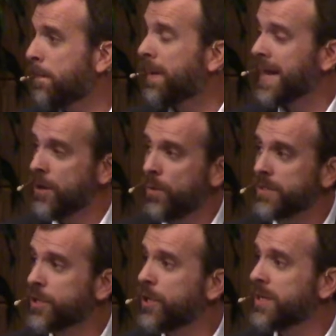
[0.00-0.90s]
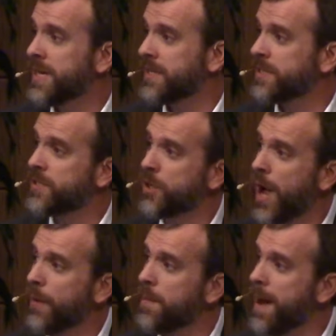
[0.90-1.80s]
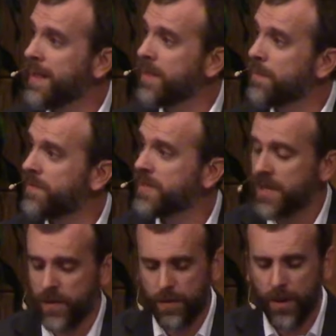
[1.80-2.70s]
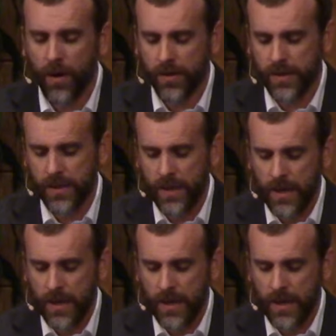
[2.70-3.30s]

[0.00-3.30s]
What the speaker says: But I know his goodness, and so I remind them of this other part.